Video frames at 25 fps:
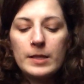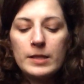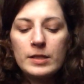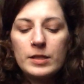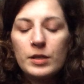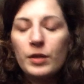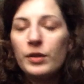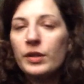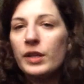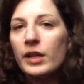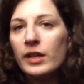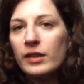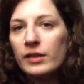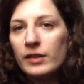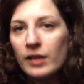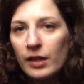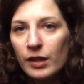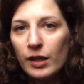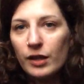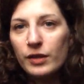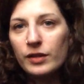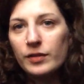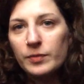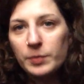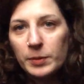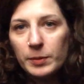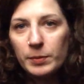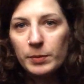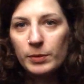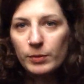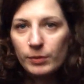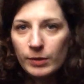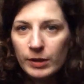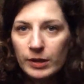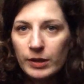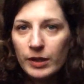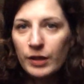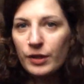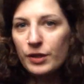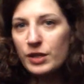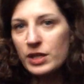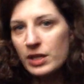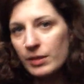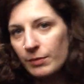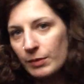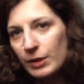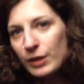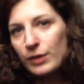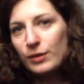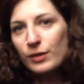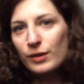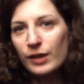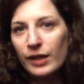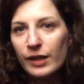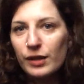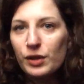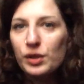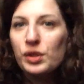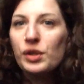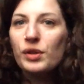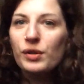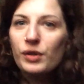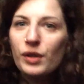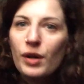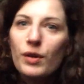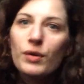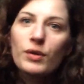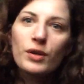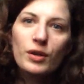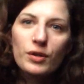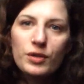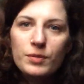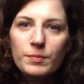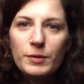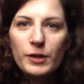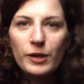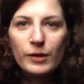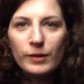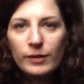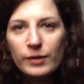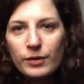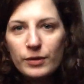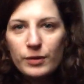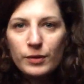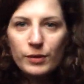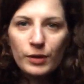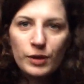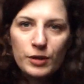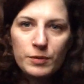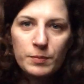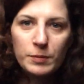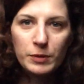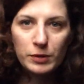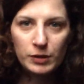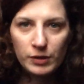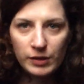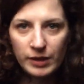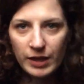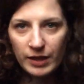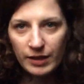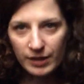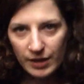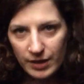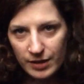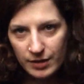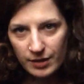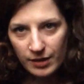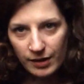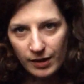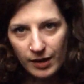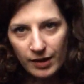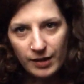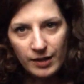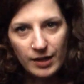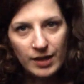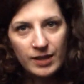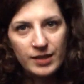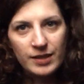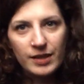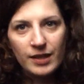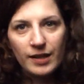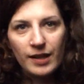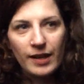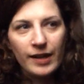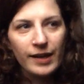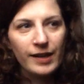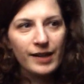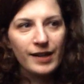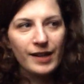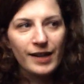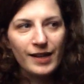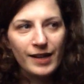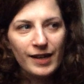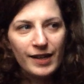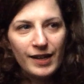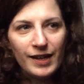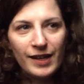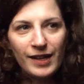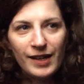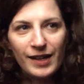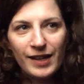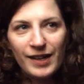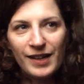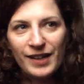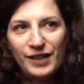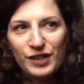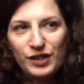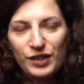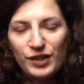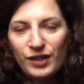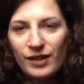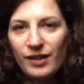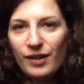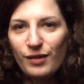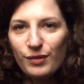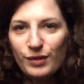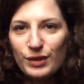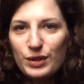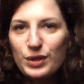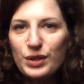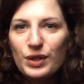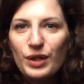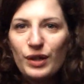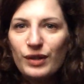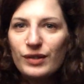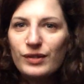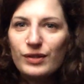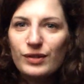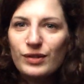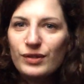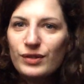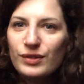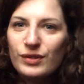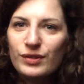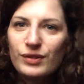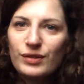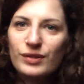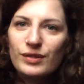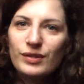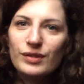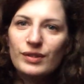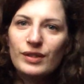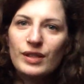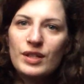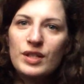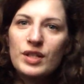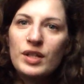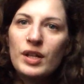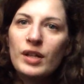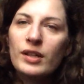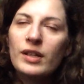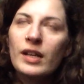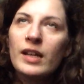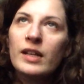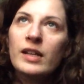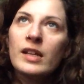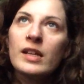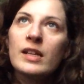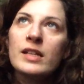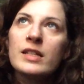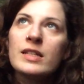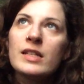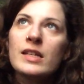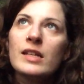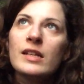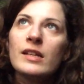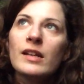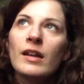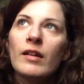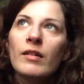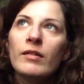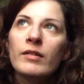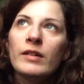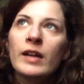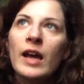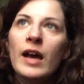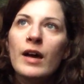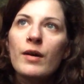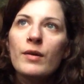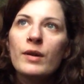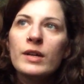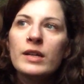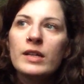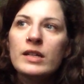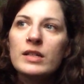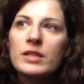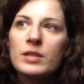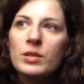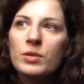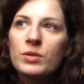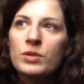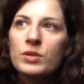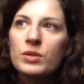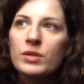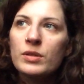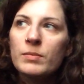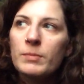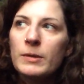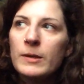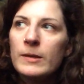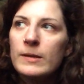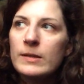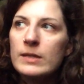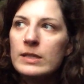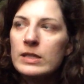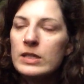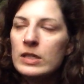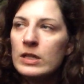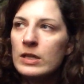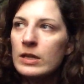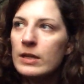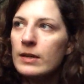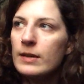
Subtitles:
So then a lot of people were urging me to, like, you know, go to hospital, get tested, like, you know, it's not that easy now, and it's also a bit